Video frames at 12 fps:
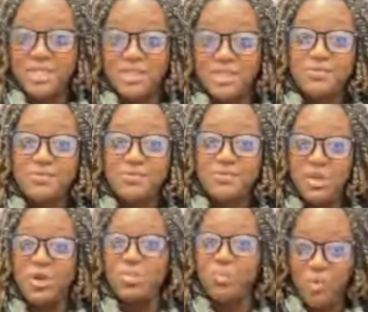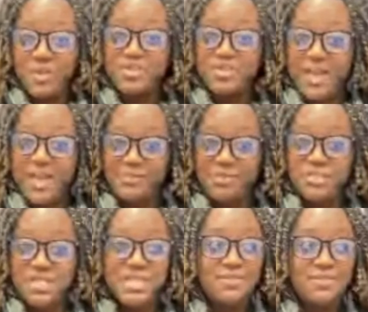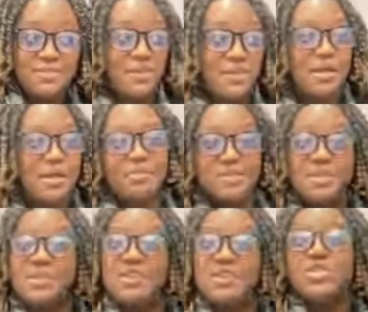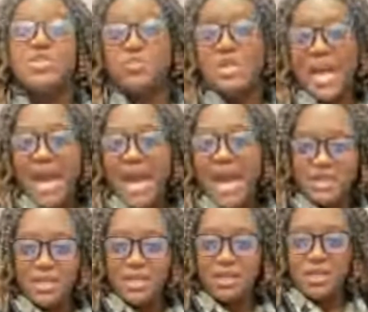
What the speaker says: But then there's the reality and the people that you love, the people that